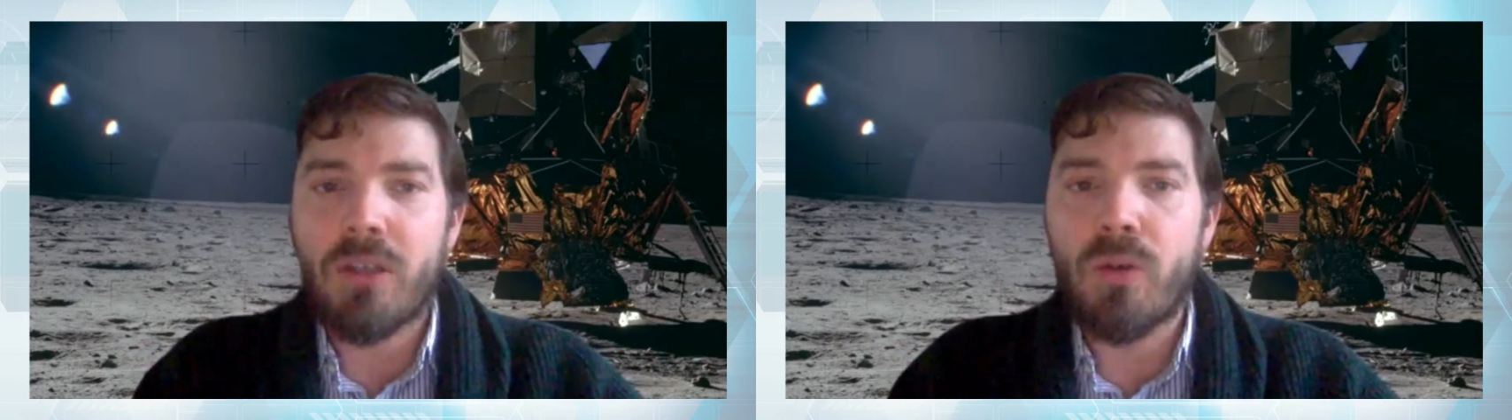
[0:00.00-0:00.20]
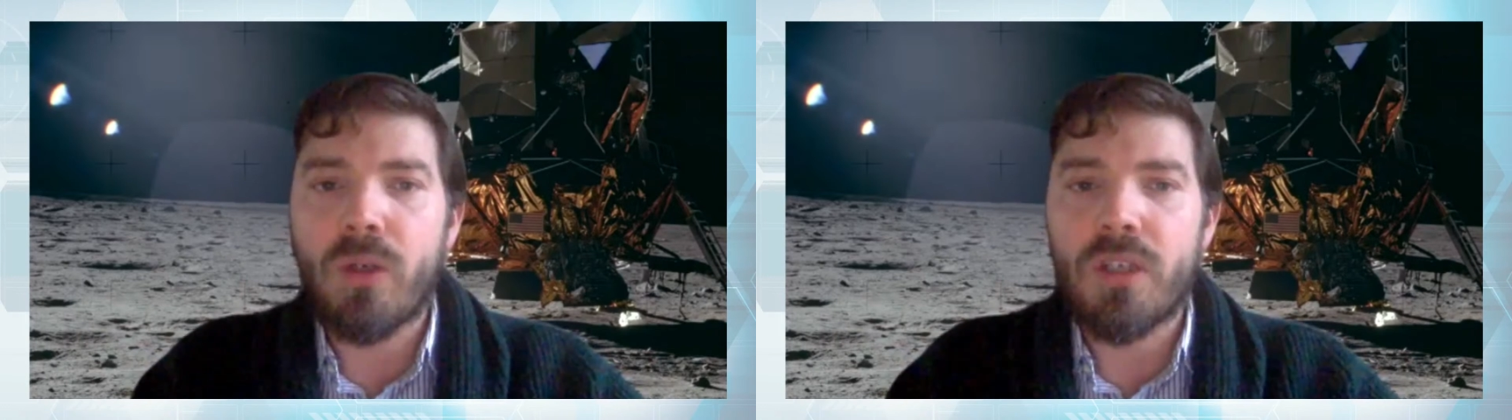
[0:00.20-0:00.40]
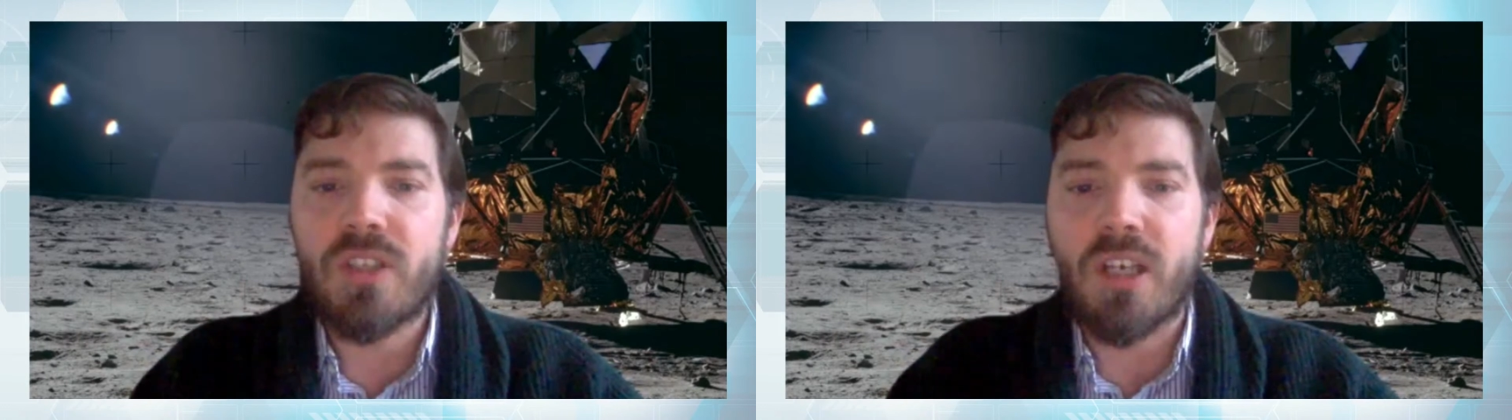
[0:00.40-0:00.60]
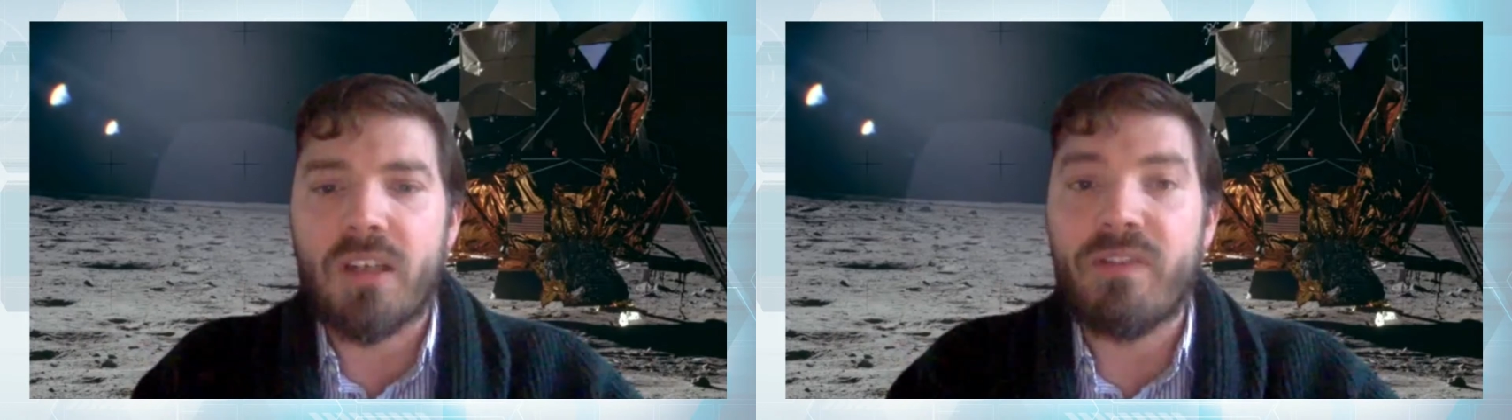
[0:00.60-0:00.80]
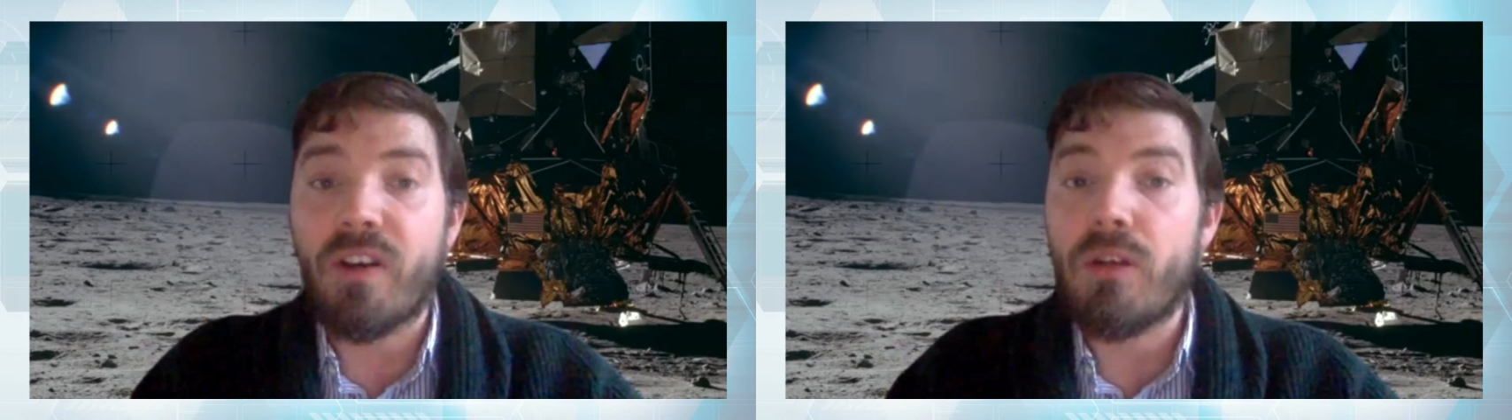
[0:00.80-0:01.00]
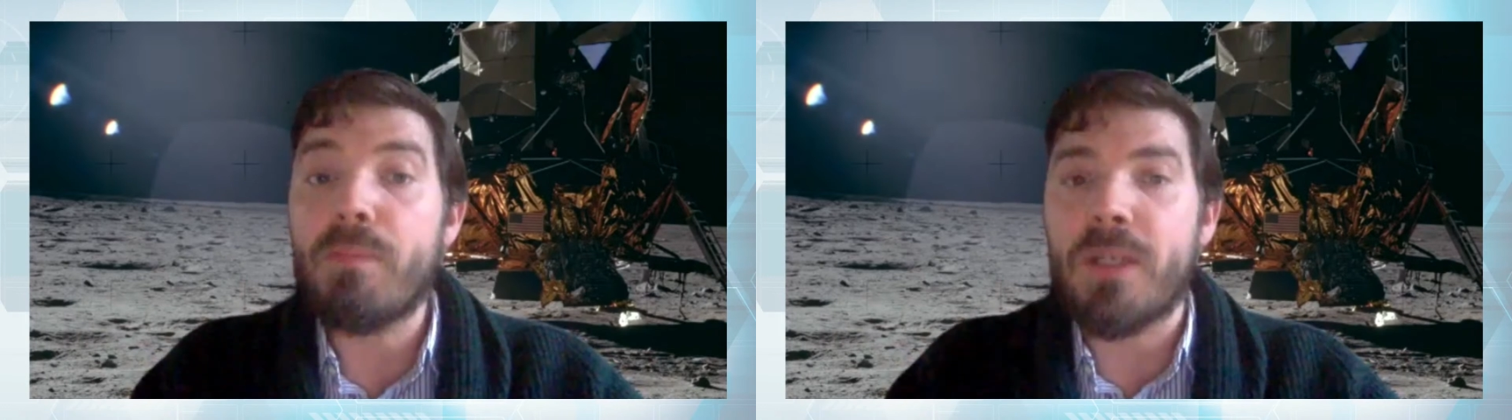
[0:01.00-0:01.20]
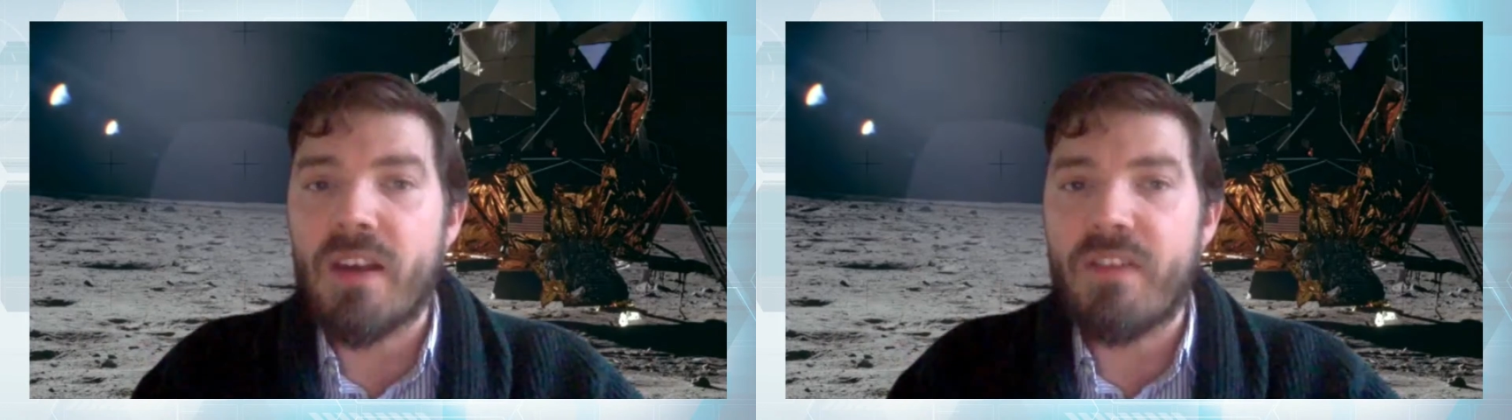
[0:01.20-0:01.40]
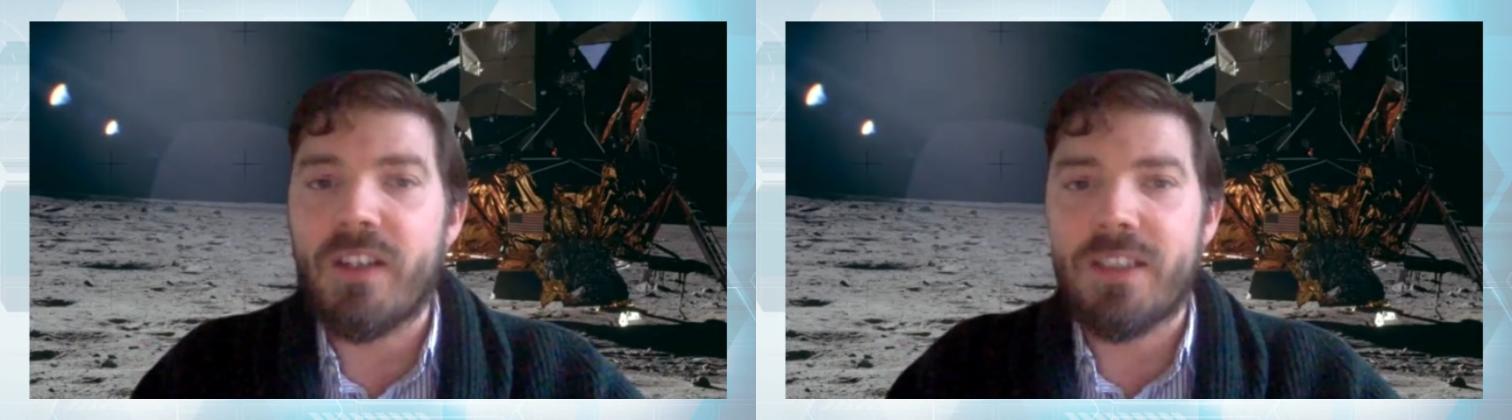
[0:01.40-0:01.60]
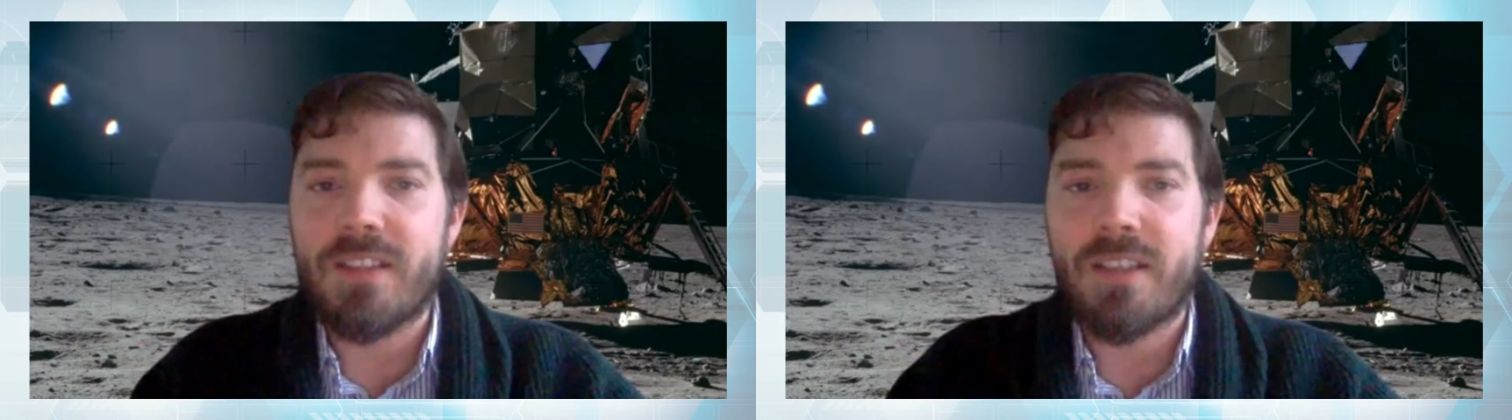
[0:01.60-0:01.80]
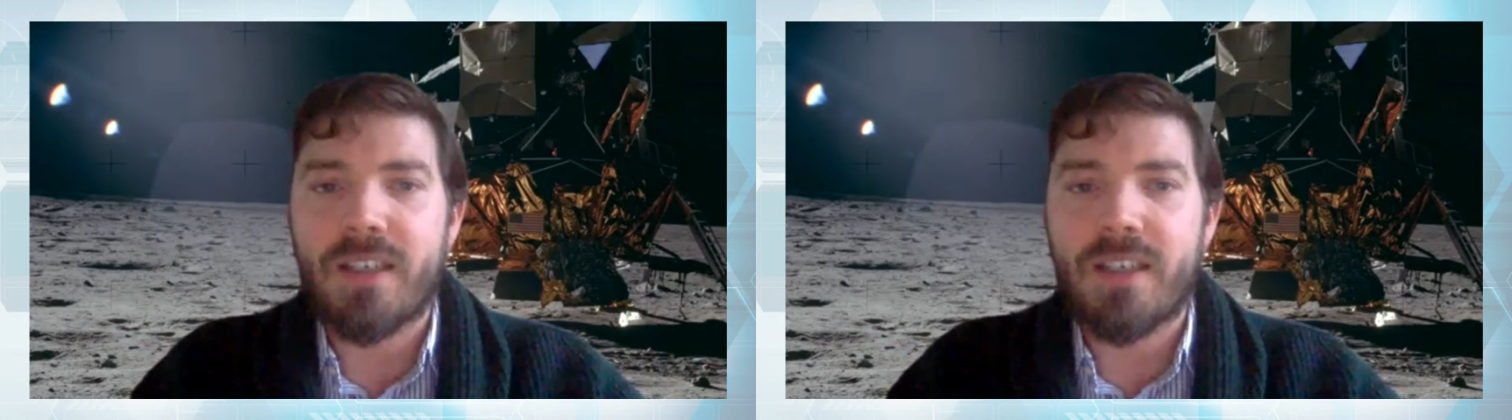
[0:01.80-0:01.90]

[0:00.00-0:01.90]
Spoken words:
who assign very benevolent